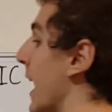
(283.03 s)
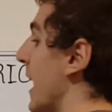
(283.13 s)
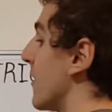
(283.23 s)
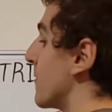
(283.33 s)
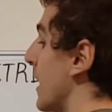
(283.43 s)

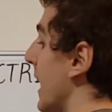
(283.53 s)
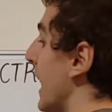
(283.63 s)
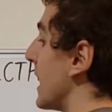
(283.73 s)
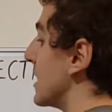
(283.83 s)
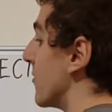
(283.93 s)
have
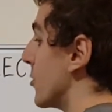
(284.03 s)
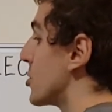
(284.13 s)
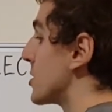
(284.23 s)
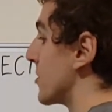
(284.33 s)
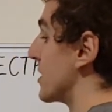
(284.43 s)
a
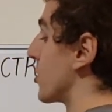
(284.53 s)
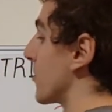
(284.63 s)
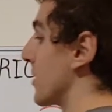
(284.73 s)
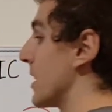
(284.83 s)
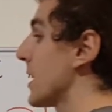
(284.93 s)
divergence of zero
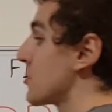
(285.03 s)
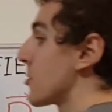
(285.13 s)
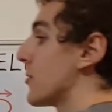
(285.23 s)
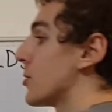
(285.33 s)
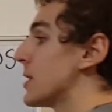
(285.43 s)
for the electric
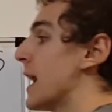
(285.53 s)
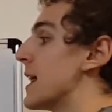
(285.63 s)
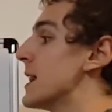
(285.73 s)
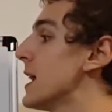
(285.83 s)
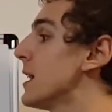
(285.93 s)
field,
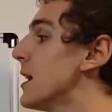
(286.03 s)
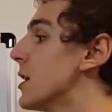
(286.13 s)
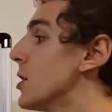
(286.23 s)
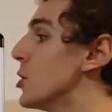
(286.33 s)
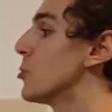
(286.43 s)
then
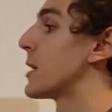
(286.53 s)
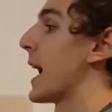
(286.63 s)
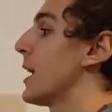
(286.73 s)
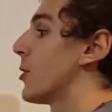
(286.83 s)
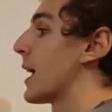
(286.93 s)
you
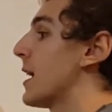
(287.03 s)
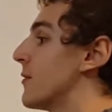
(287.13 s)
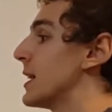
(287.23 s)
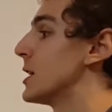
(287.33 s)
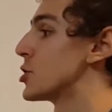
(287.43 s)
cannot have
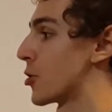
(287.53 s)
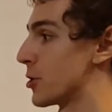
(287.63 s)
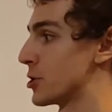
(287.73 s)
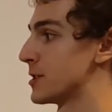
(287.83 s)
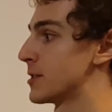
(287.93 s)
any
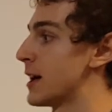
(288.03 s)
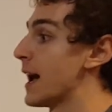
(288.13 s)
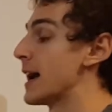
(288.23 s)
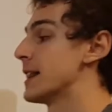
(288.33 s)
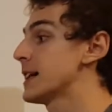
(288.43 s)
charges.
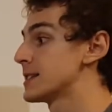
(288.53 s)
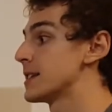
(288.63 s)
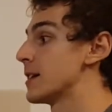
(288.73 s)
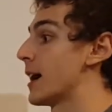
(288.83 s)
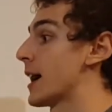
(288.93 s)
And that's
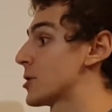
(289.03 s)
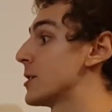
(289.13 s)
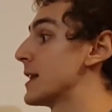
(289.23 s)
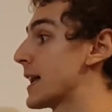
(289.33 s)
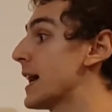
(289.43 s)

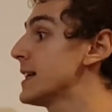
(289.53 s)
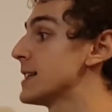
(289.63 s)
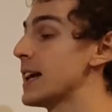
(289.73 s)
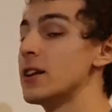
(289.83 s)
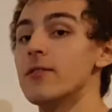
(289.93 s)
actually the case
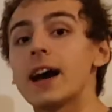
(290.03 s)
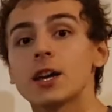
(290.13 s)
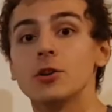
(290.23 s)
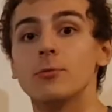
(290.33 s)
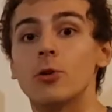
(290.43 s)
in a
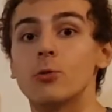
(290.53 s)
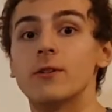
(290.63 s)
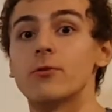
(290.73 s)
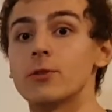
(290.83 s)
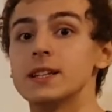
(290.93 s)
vacuum or in
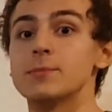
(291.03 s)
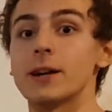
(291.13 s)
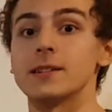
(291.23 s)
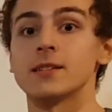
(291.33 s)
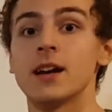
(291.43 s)
free
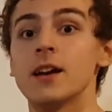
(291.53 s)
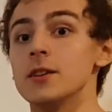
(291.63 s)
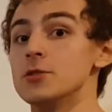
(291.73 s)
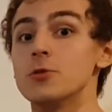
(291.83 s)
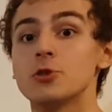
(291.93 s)
space.
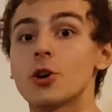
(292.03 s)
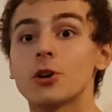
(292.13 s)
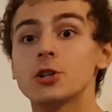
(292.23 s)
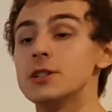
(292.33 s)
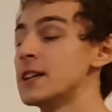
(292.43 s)
There's no
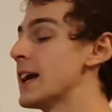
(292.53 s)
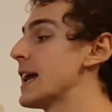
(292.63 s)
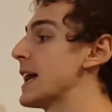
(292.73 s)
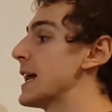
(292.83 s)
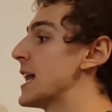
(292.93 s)
charges
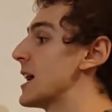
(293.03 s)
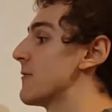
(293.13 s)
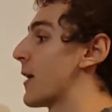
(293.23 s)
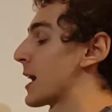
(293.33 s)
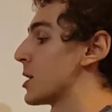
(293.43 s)
in a
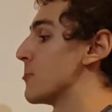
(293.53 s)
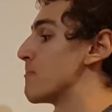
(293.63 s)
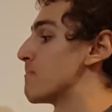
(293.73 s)
vacuum.